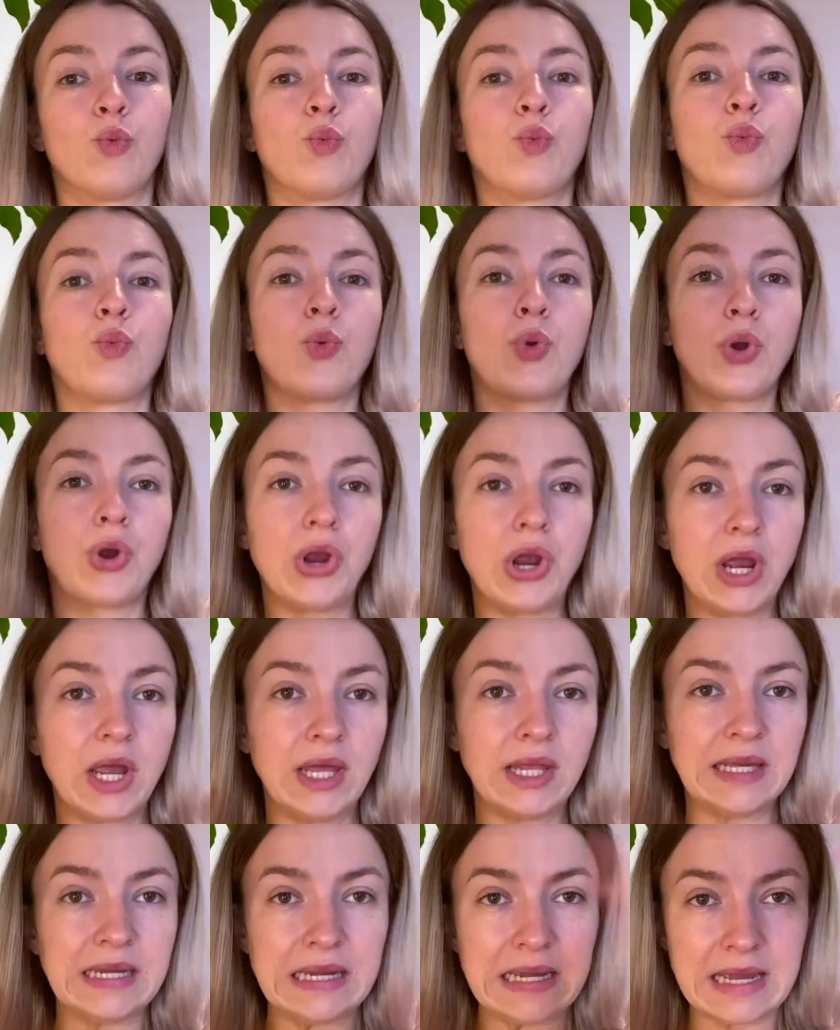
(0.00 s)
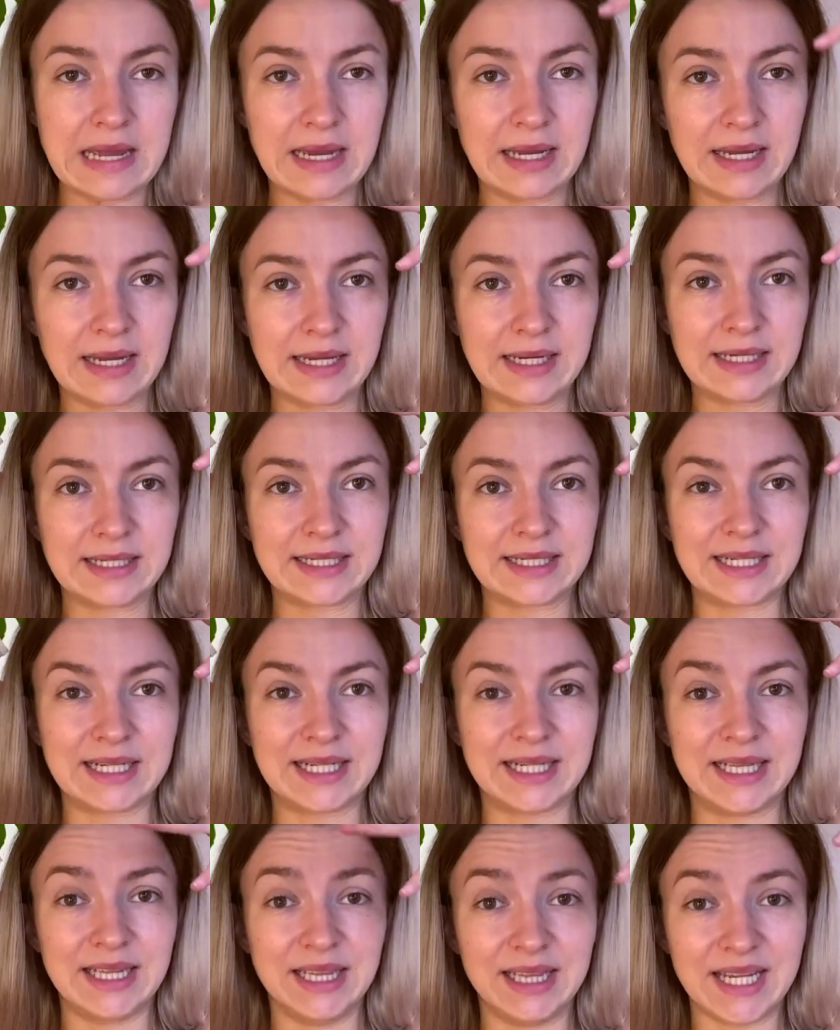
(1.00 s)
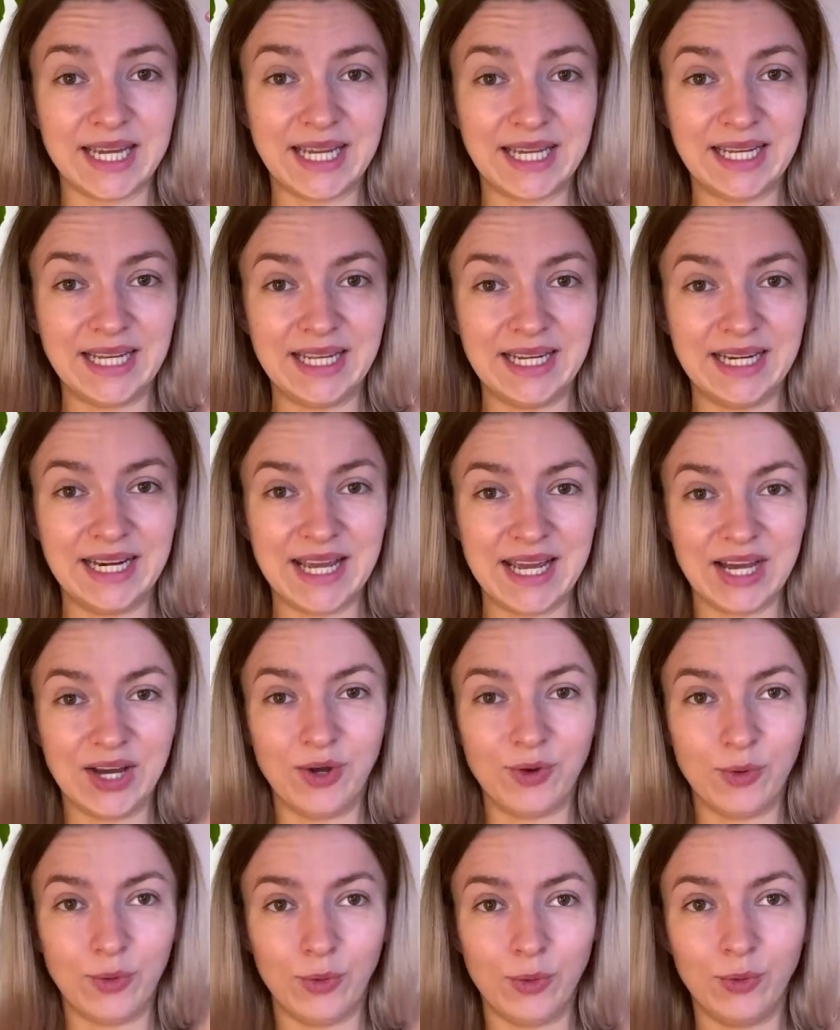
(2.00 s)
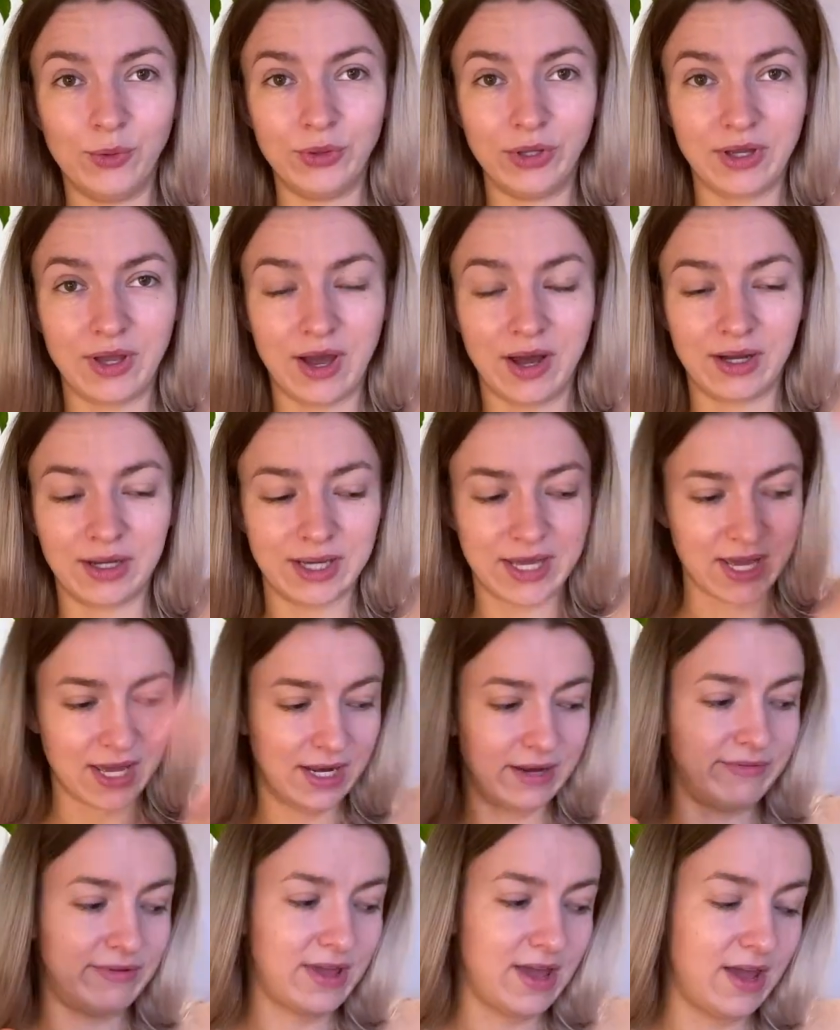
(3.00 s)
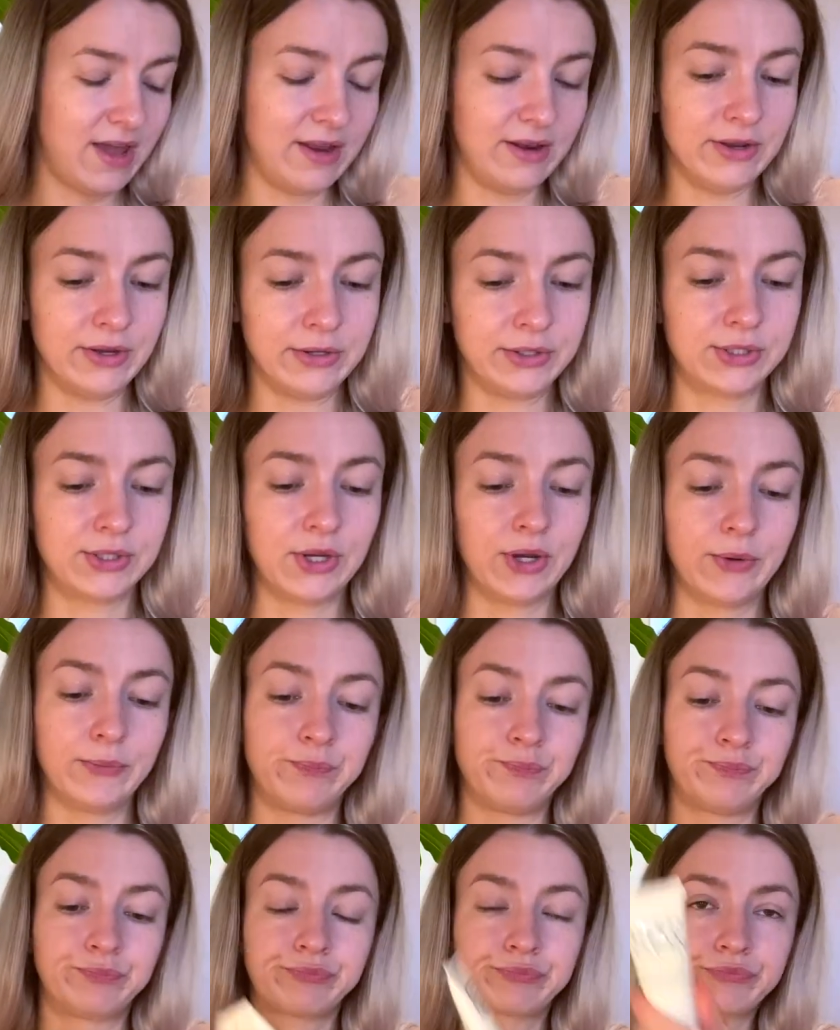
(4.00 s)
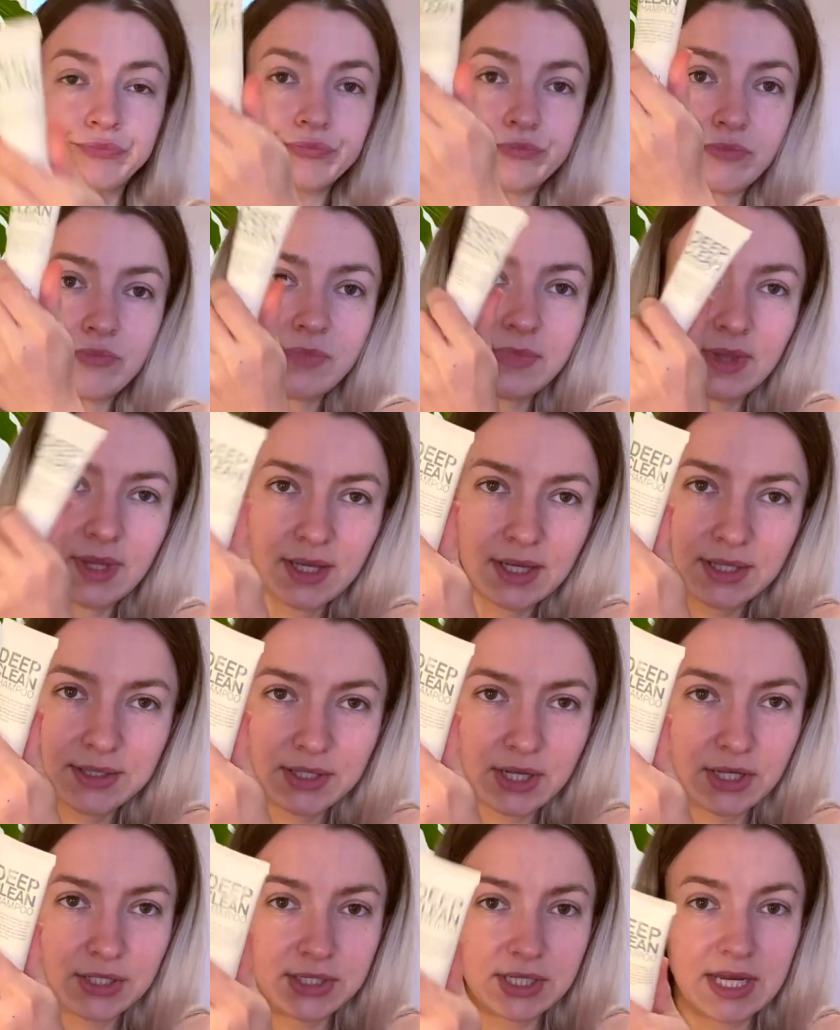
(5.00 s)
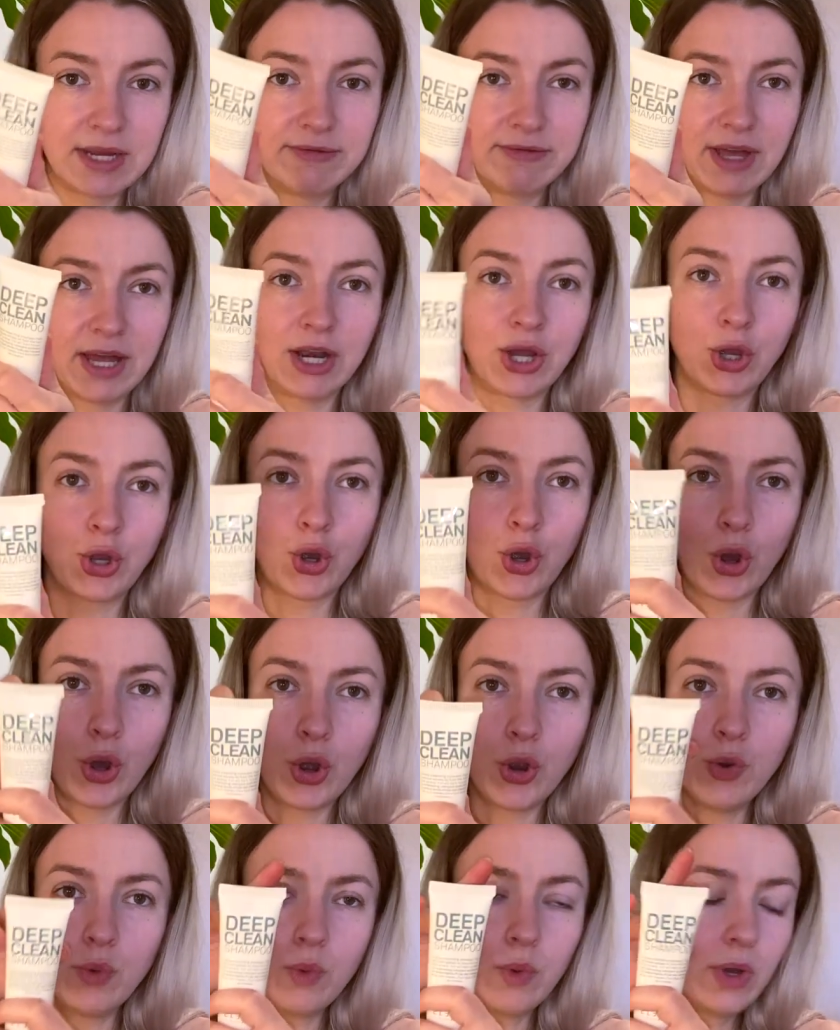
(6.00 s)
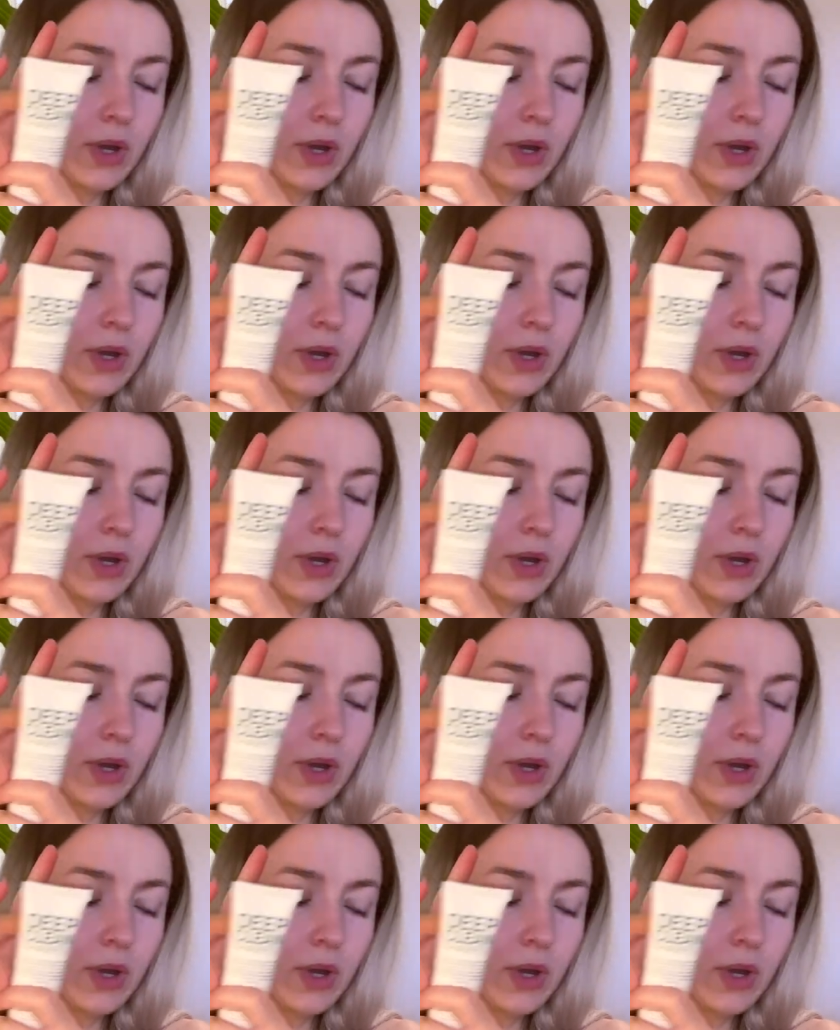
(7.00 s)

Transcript: really clean all the gunk out of your head. So decided to give that a go.